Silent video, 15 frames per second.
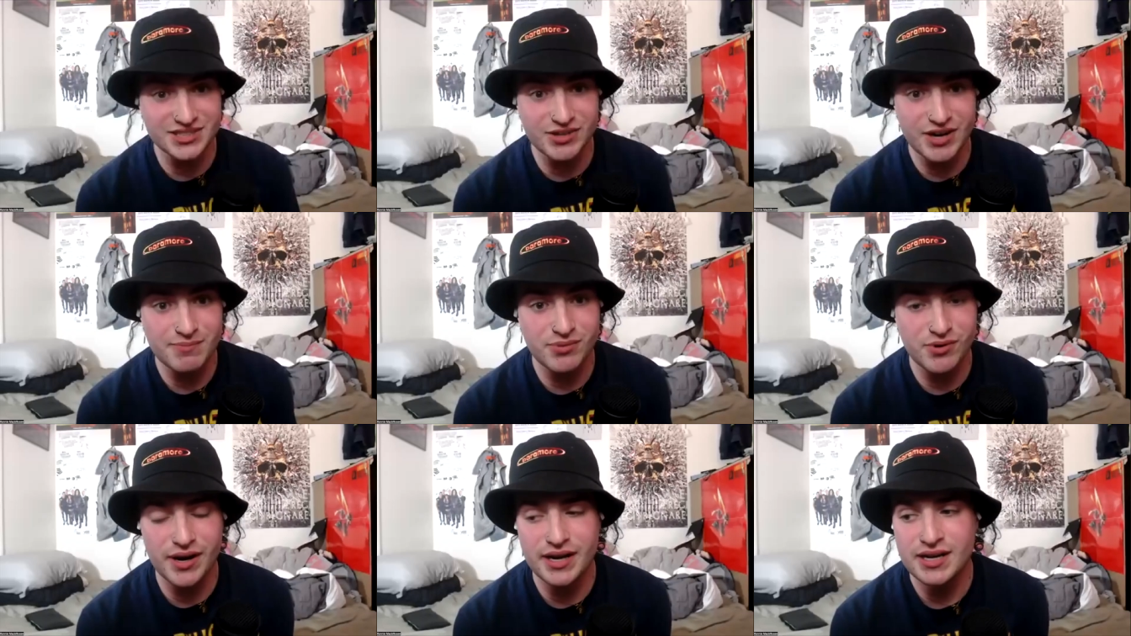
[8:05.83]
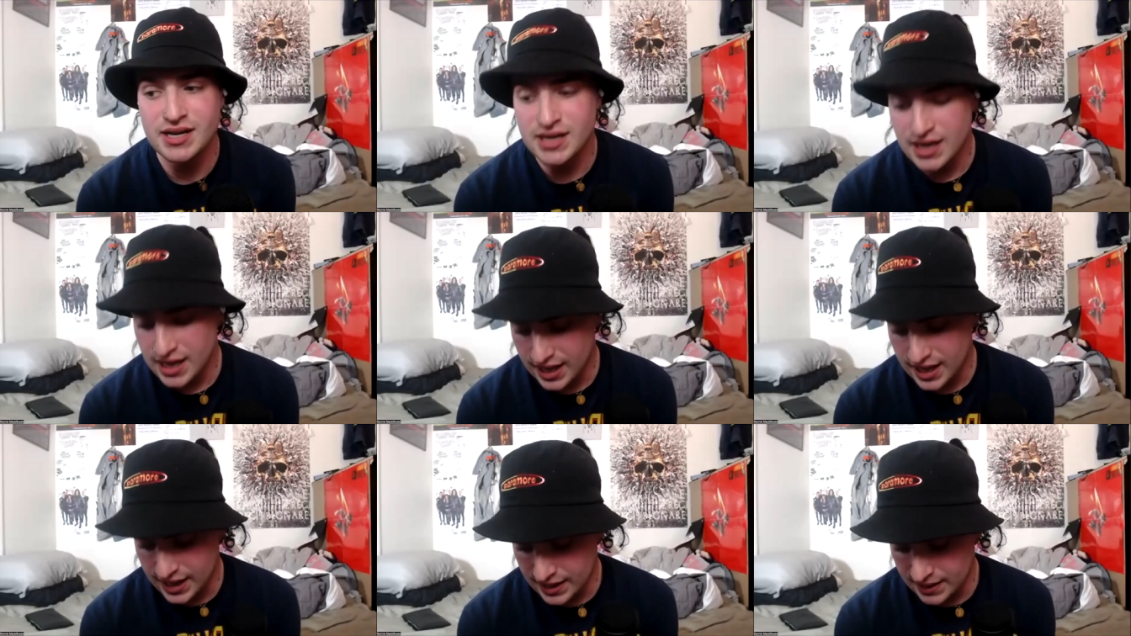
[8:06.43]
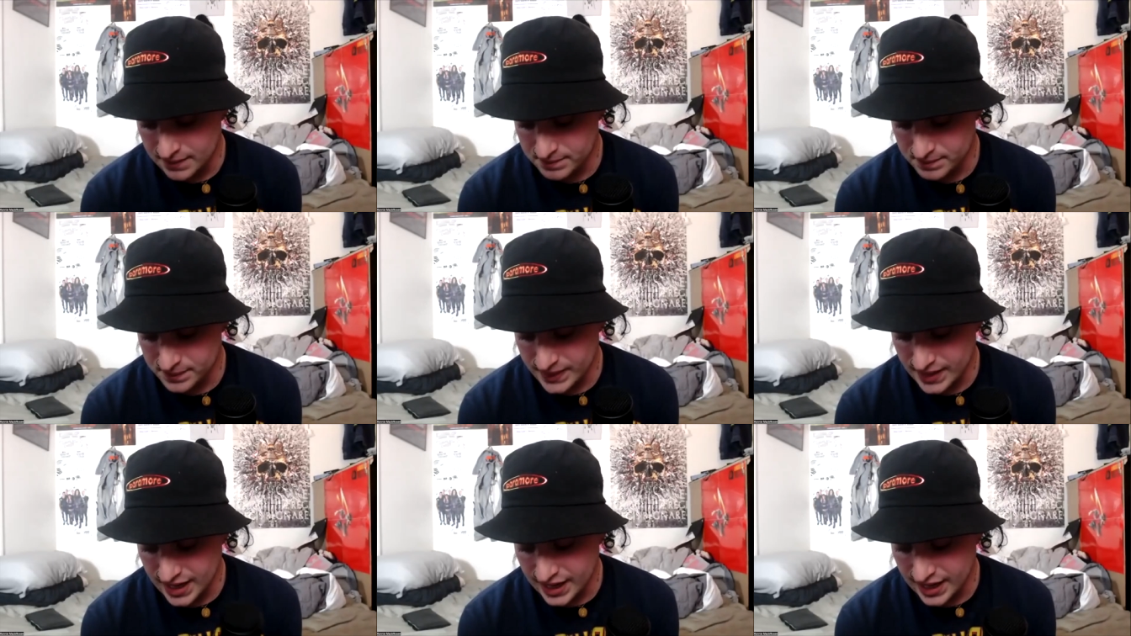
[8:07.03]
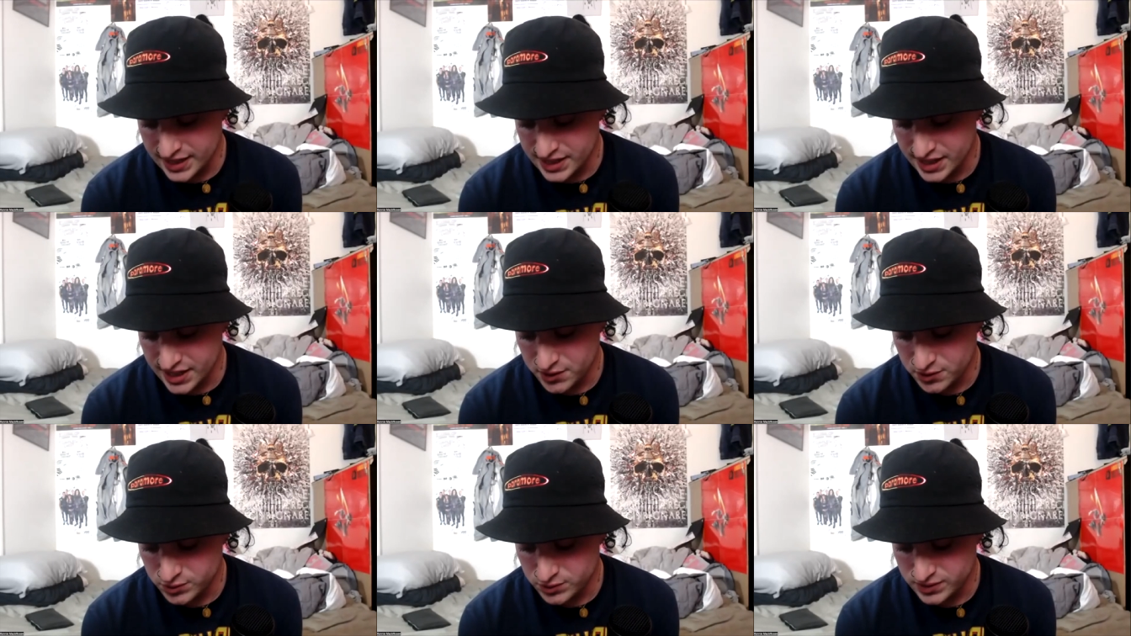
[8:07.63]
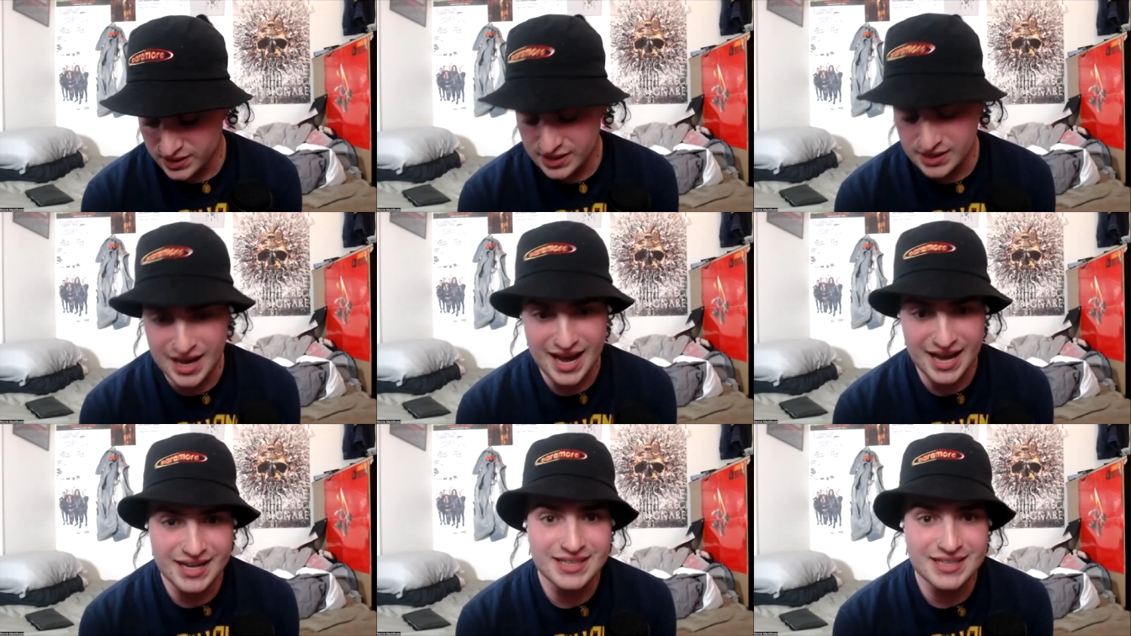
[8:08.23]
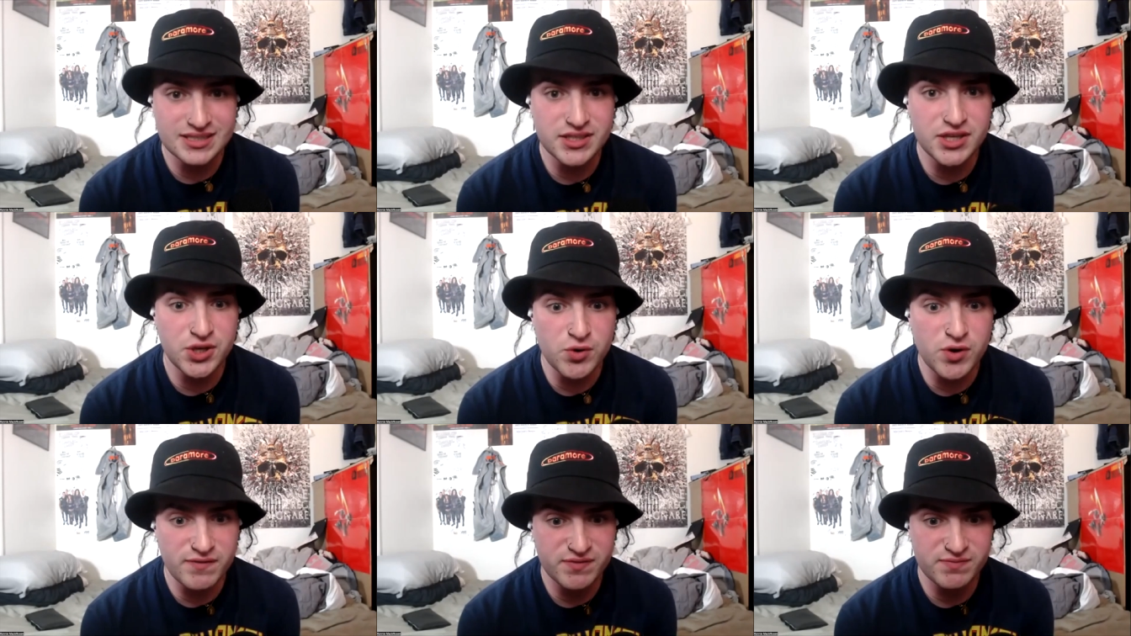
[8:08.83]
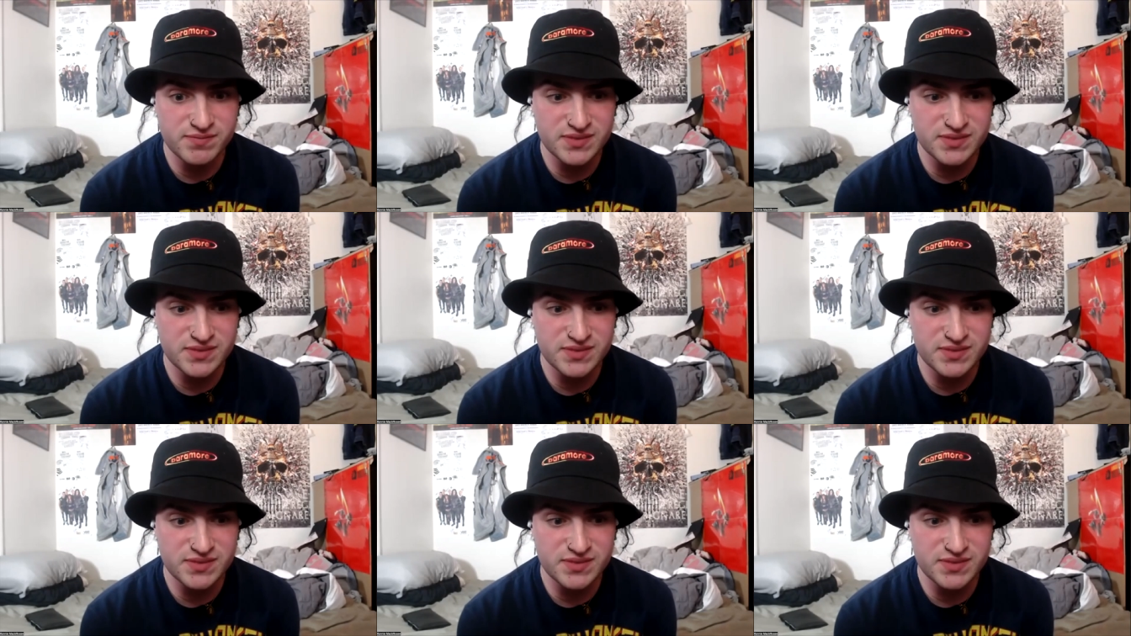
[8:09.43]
great point. Um, I know that it's you have